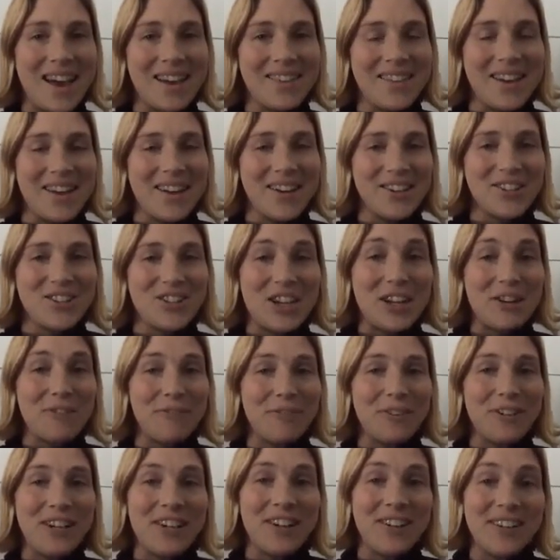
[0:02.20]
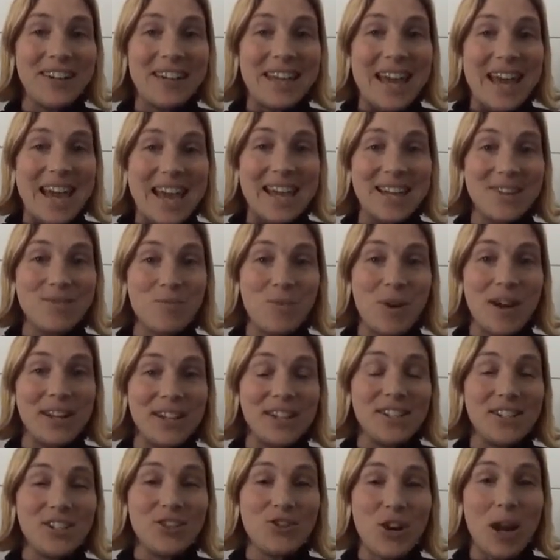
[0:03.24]
Hi there, Jennifer here again,
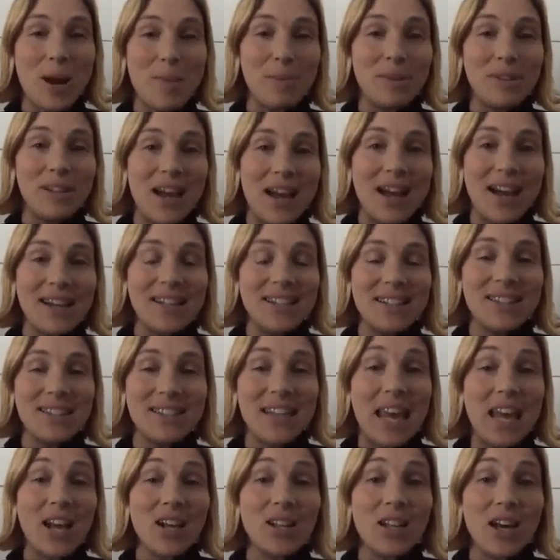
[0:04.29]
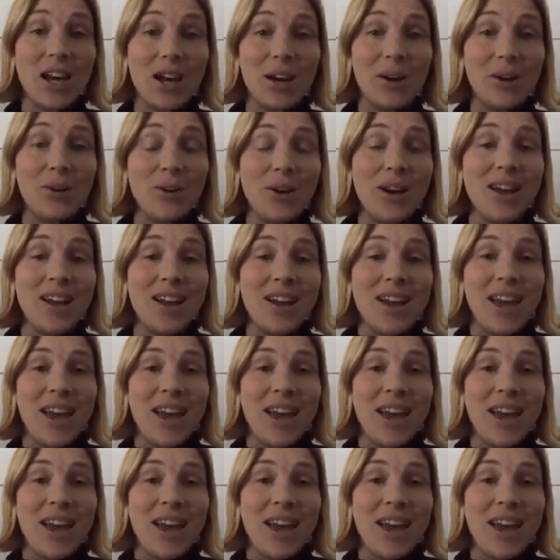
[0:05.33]
wanting to drop a line and say hello